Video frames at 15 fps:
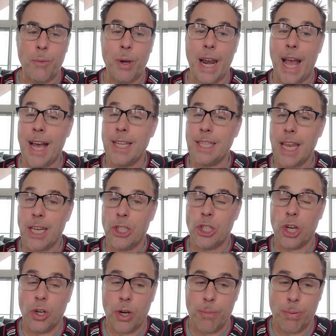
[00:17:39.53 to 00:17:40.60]
as a
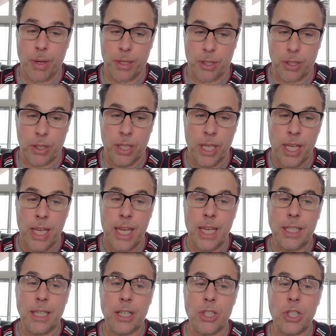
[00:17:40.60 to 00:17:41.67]
cherry picker, he
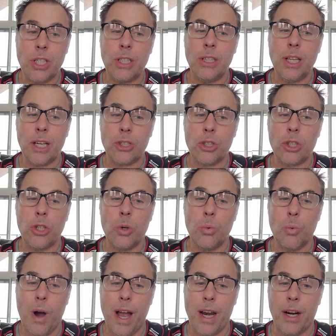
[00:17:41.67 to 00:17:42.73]
touched an electrical
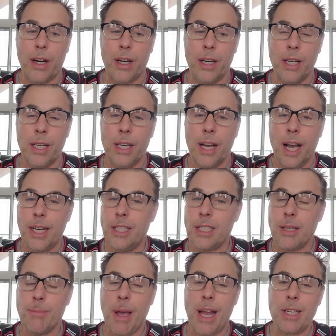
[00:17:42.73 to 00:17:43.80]
wire. I just
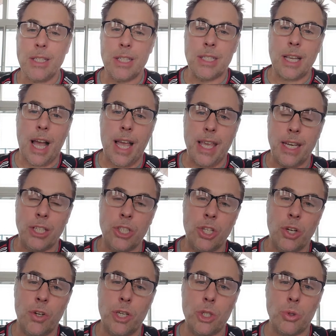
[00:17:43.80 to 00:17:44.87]
imagine this guy in a
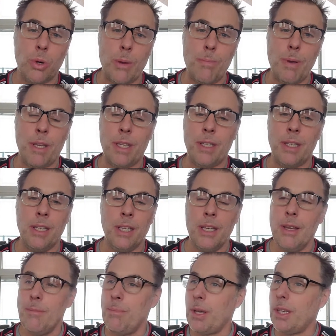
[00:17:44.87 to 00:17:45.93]
cherry tree
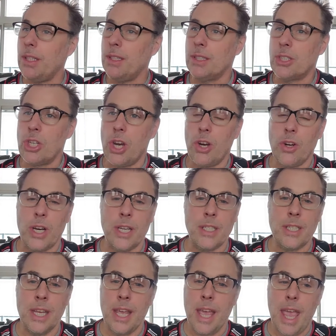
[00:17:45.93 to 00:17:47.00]
picking cherries
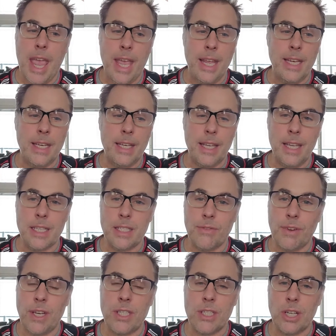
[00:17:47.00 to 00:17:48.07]
and his
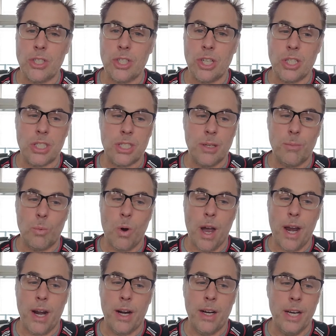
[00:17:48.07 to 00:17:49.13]
face touching some
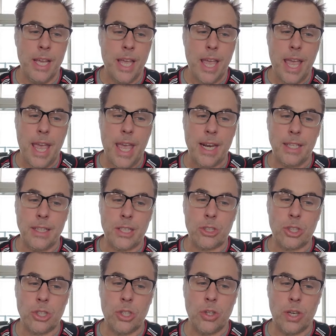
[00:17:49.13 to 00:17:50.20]
wire and
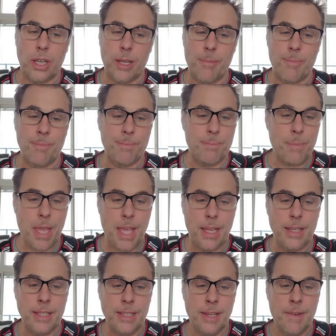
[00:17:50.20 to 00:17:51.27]
electrocuting him.
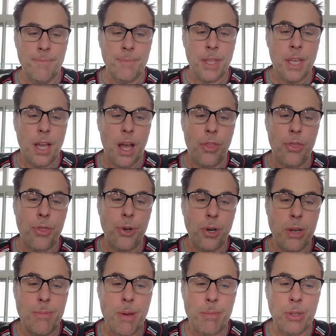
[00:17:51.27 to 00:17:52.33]
Man. A
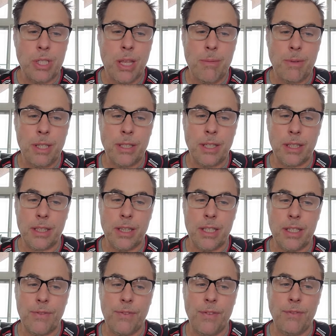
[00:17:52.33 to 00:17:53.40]
30-member team conducted this
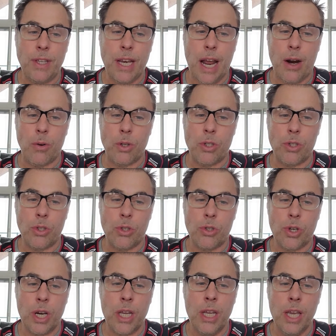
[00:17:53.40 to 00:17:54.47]
15-hour
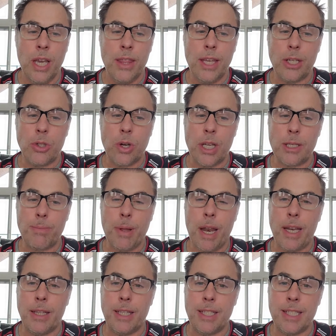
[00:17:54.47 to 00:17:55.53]
surgery that
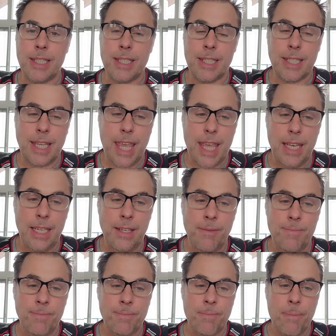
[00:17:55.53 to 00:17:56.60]
transplanted the skin,
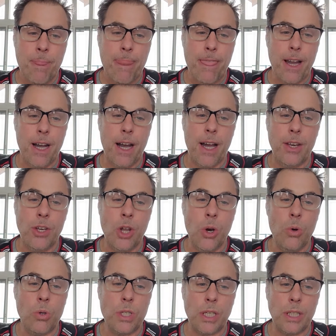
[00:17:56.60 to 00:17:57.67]

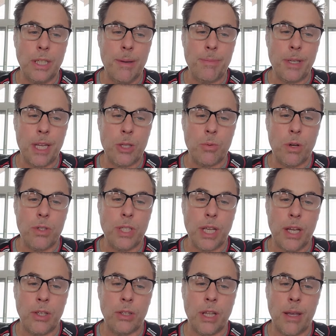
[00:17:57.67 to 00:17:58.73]
nose, lips, as well as the
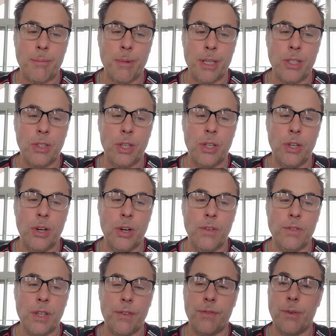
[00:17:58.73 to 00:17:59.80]
underlying muscle and
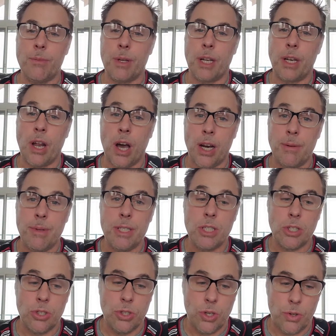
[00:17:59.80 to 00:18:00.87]
nerves from an anonymous
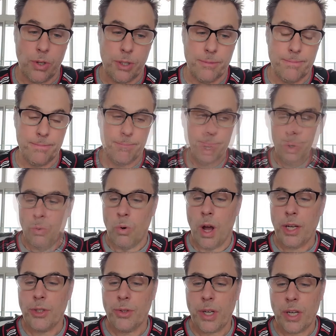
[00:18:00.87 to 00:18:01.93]
donor.
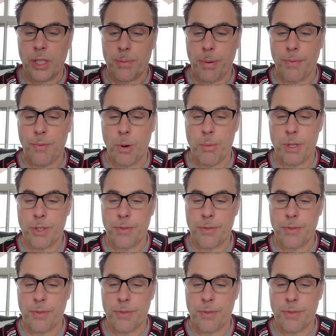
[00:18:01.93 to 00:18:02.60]
Rodriguez performed his